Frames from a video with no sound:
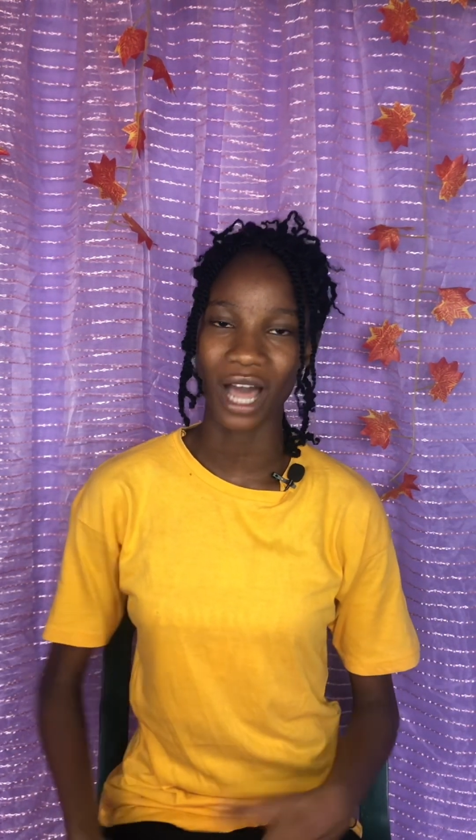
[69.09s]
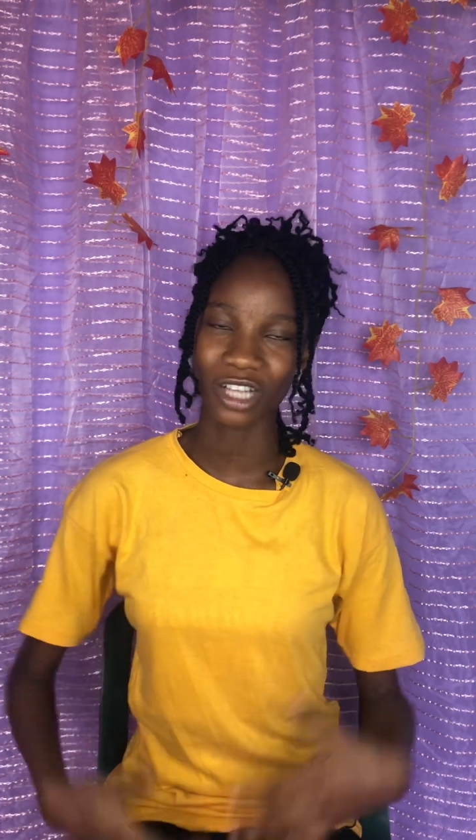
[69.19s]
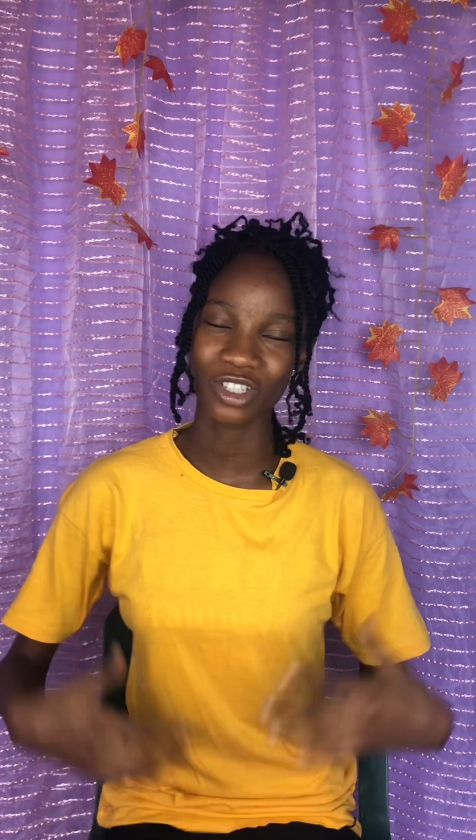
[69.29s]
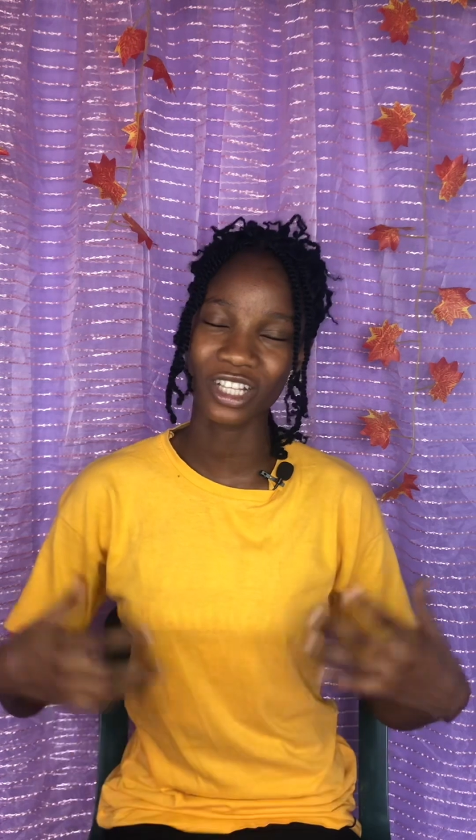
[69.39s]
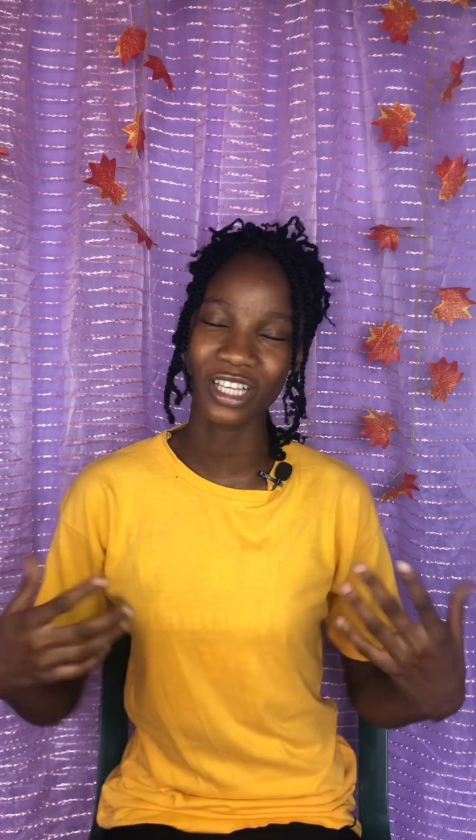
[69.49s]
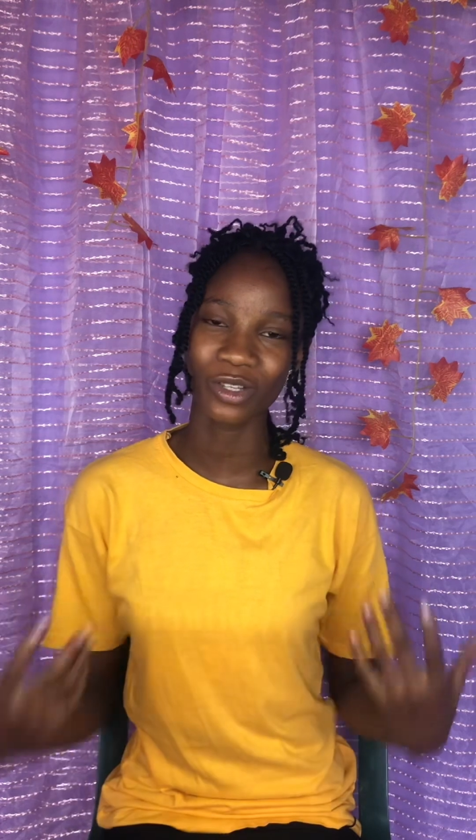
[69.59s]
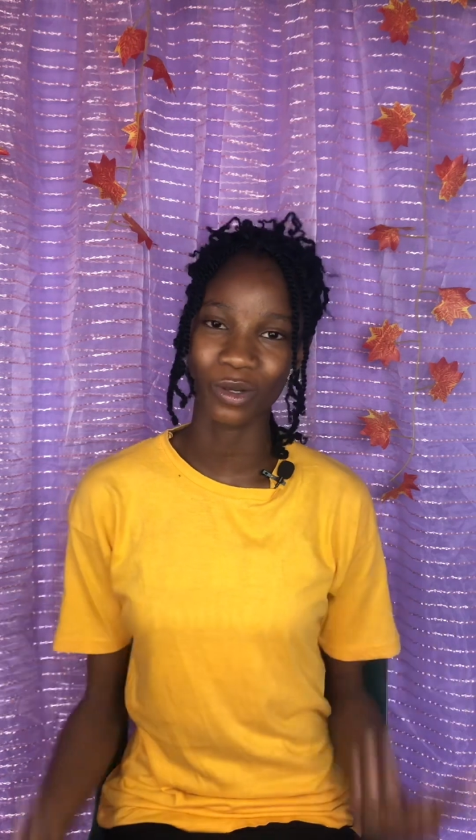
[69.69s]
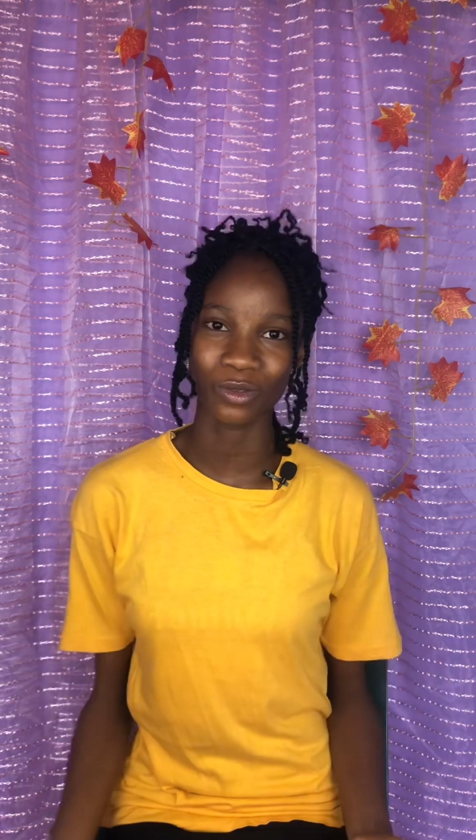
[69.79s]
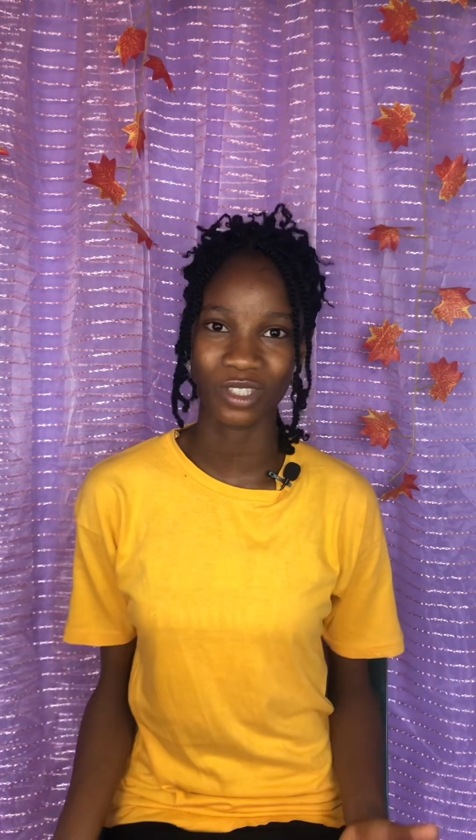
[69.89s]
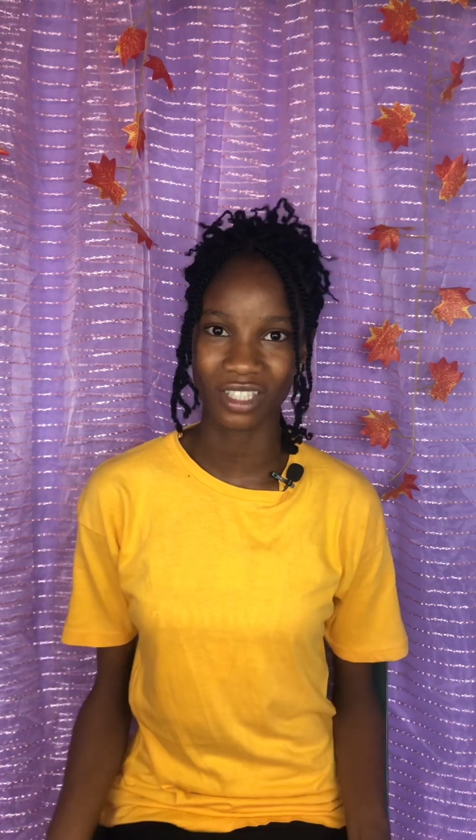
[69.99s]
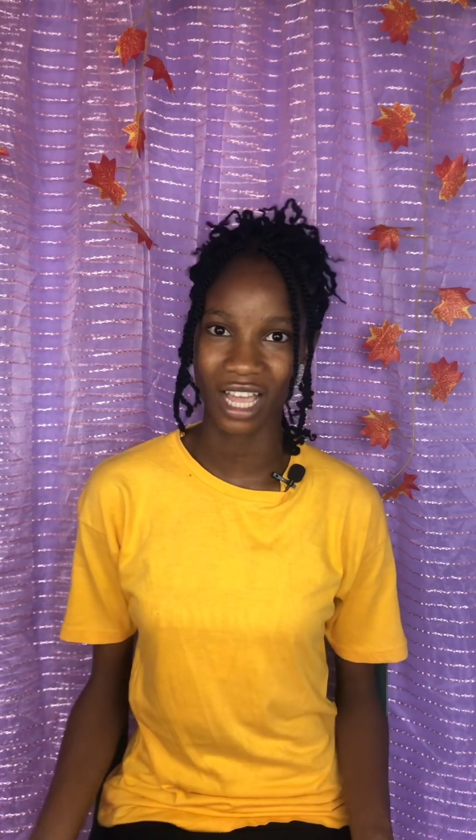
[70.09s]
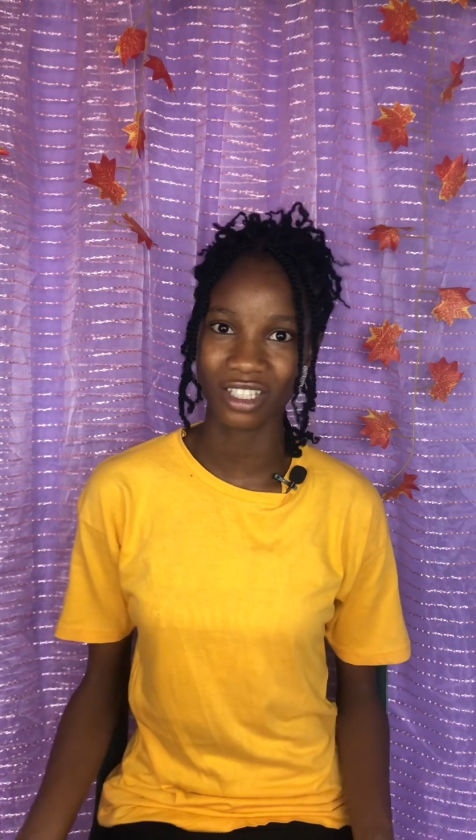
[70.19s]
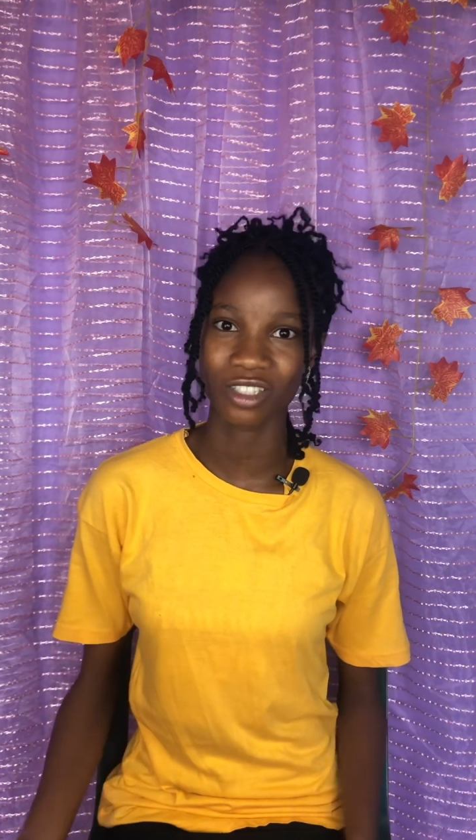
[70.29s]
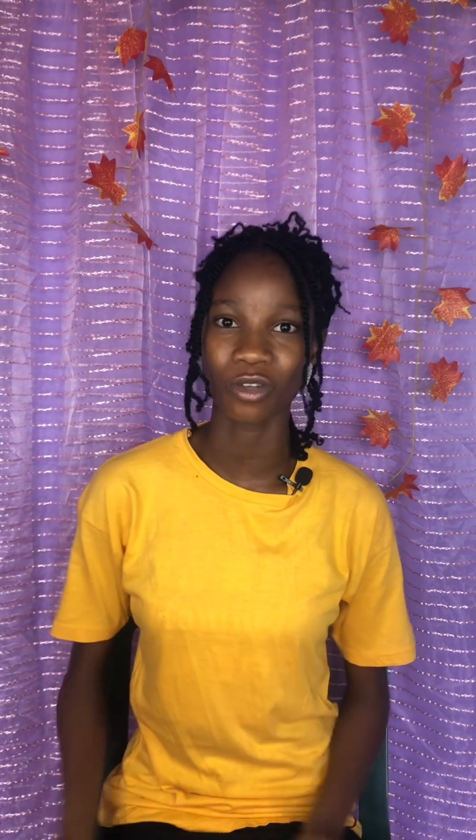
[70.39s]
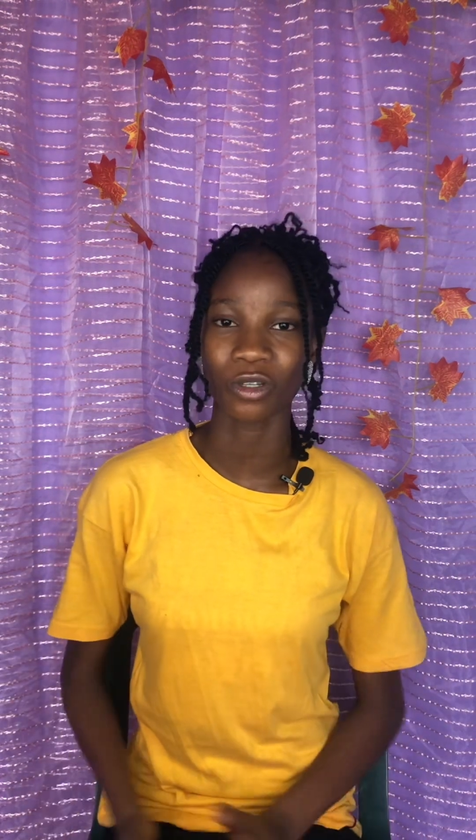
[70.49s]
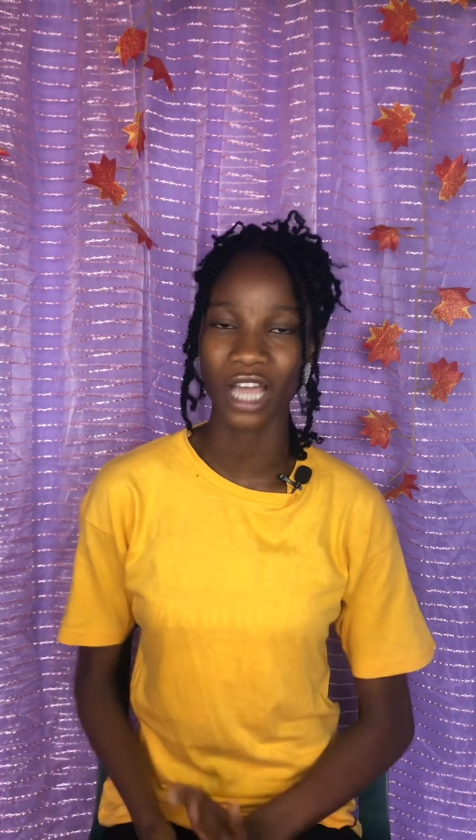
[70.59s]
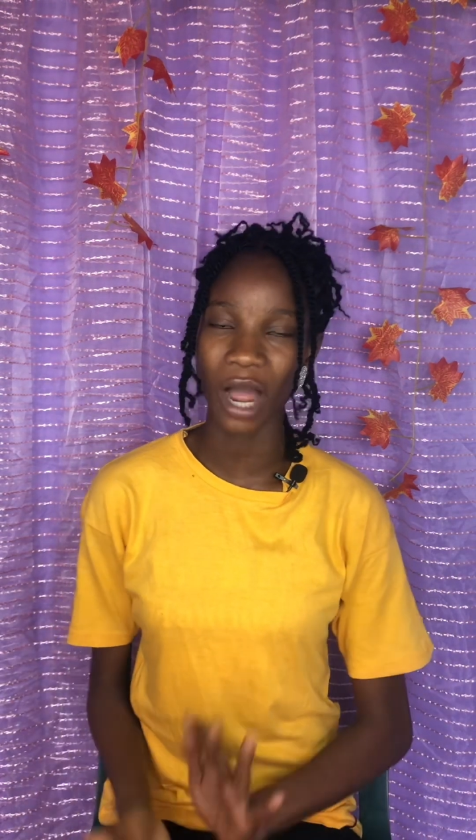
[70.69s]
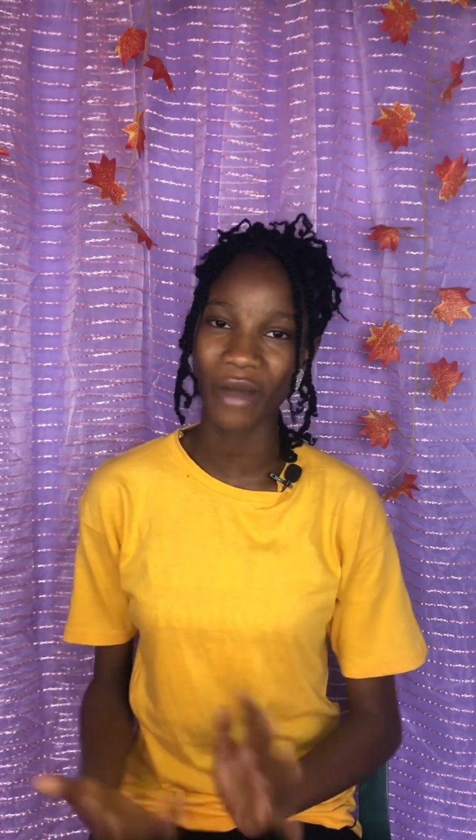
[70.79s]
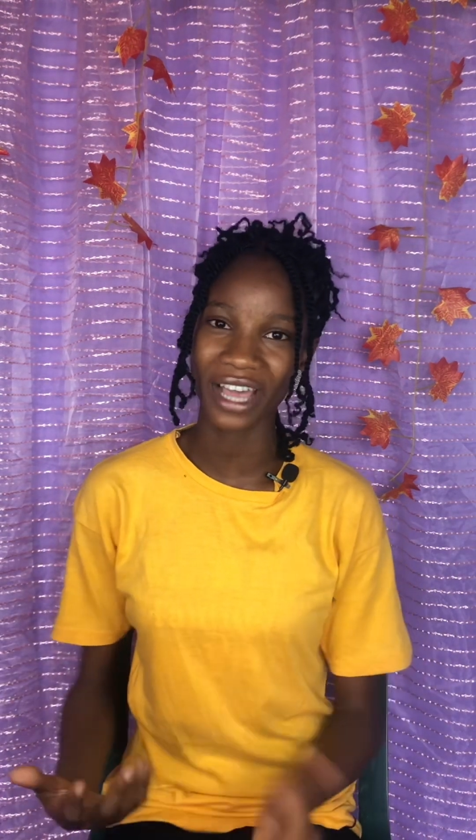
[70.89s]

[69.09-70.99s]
actually got researched on how I